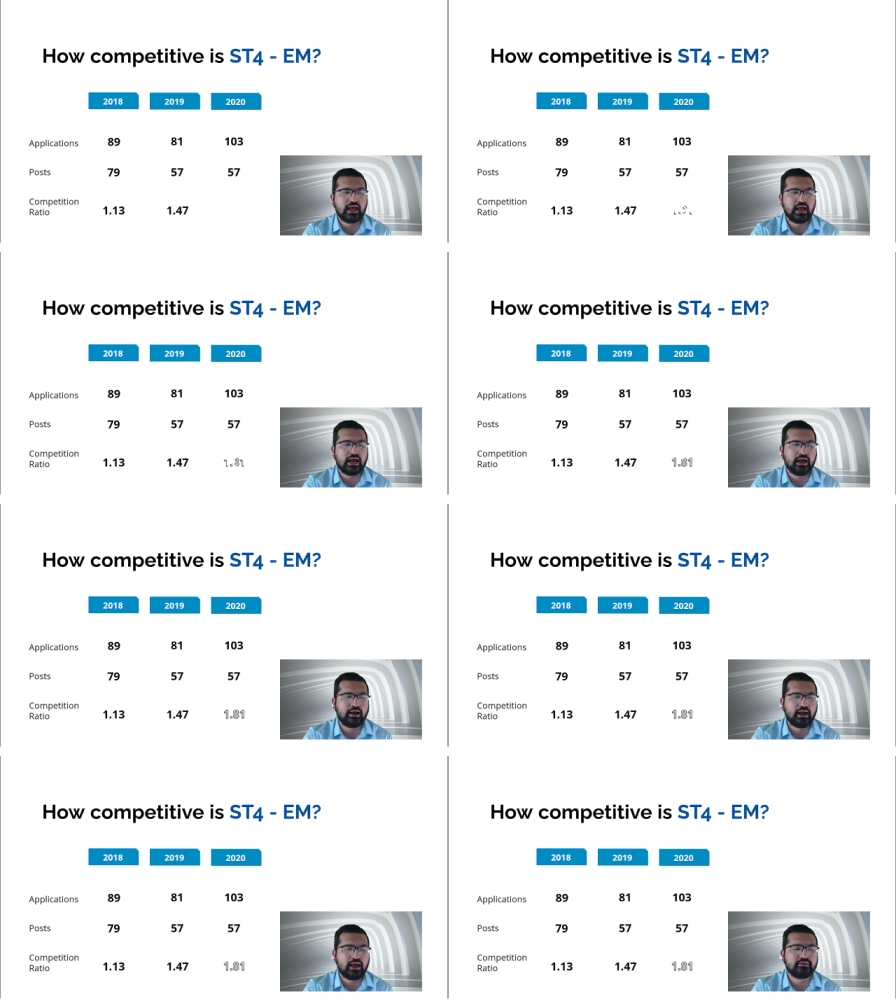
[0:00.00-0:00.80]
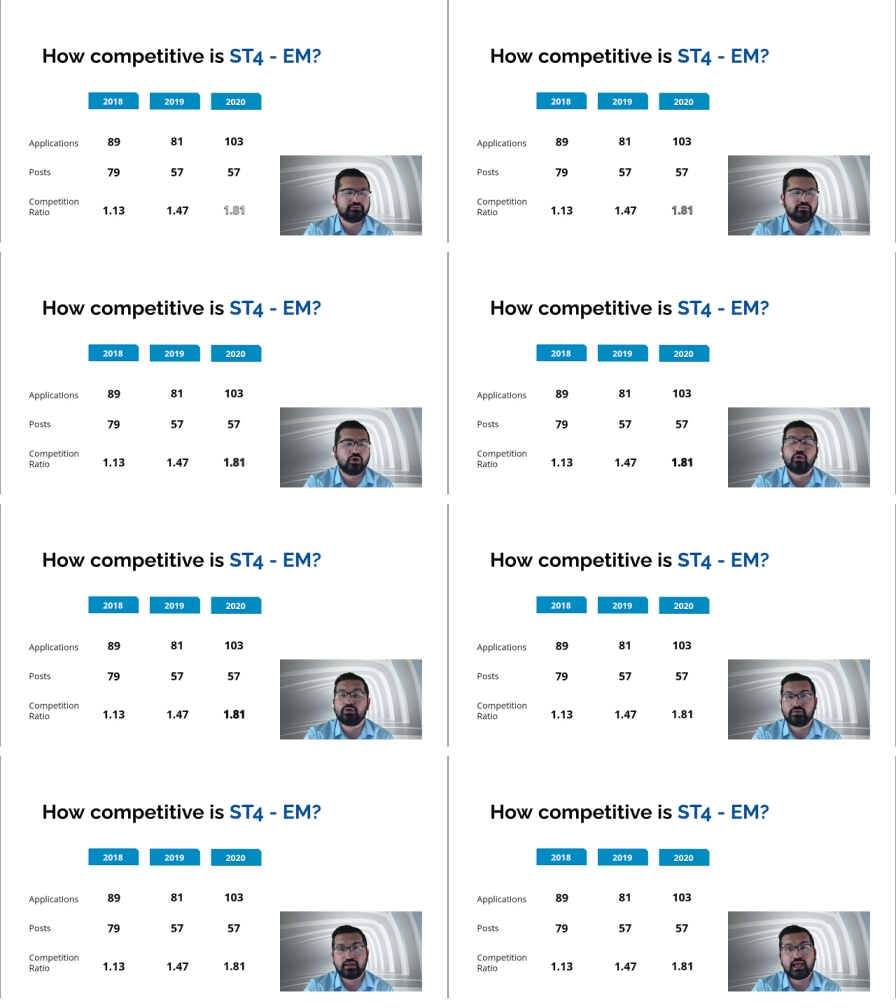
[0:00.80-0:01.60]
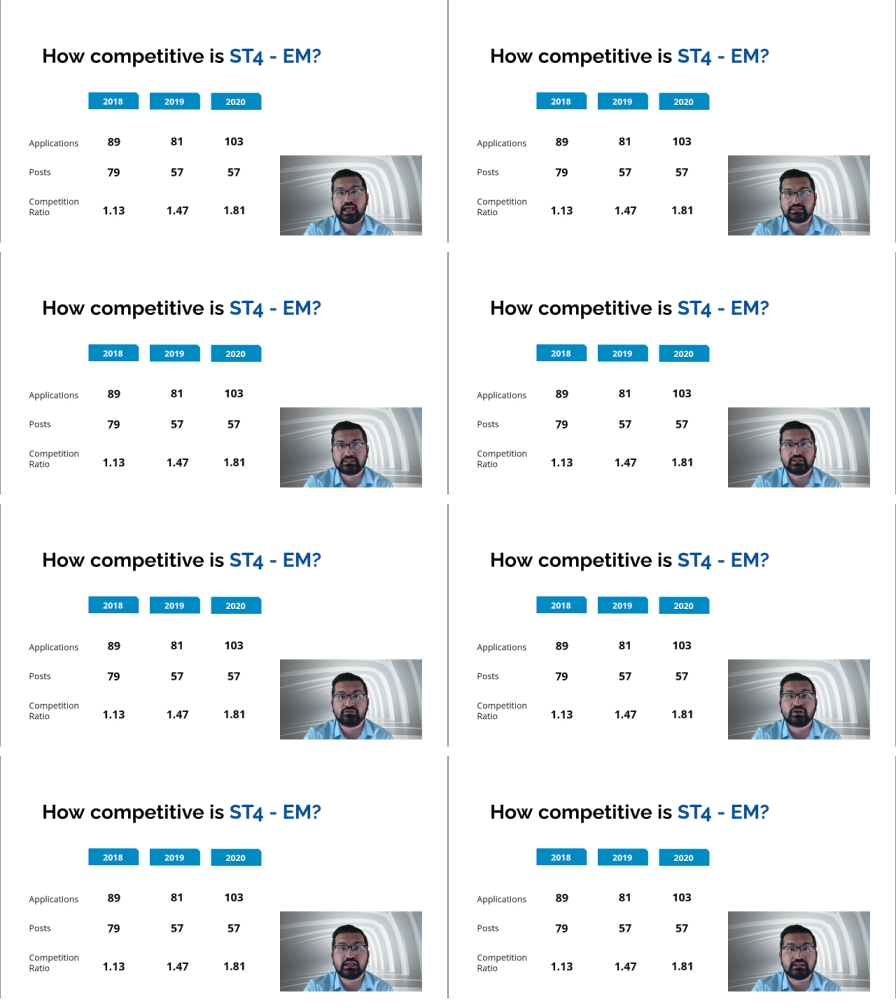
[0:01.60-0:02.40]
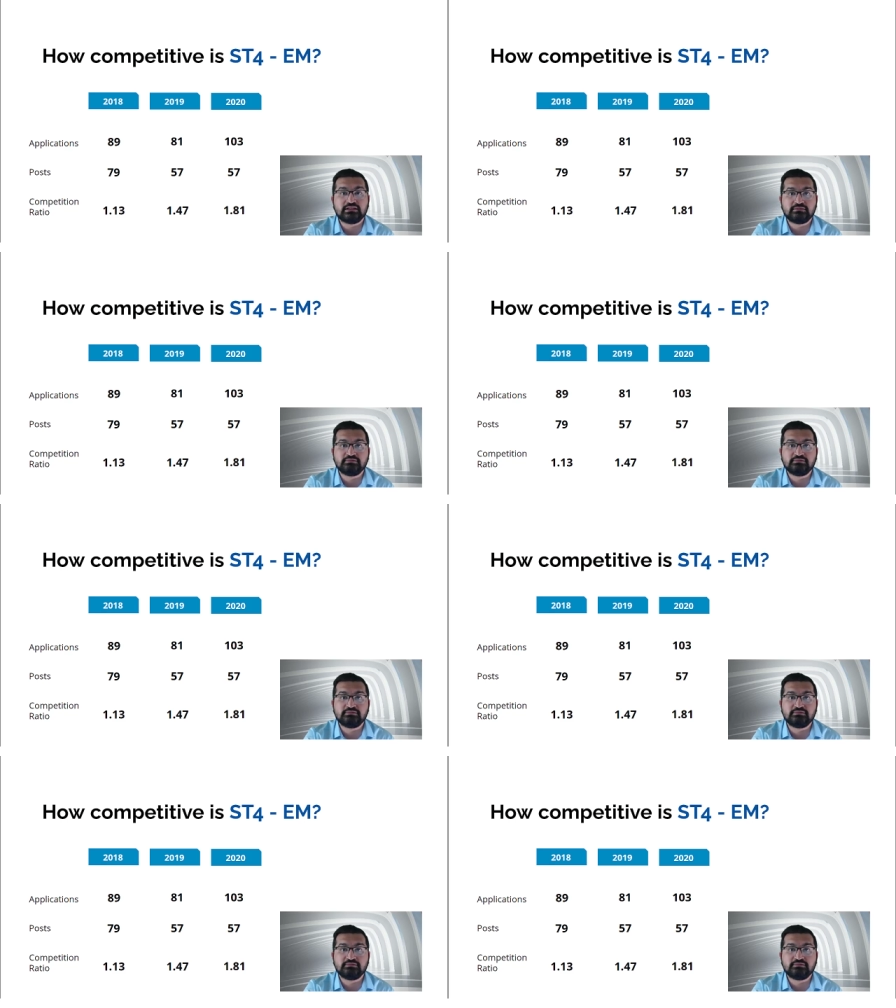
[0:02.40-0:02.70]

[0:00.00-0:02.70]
uh, and or ST3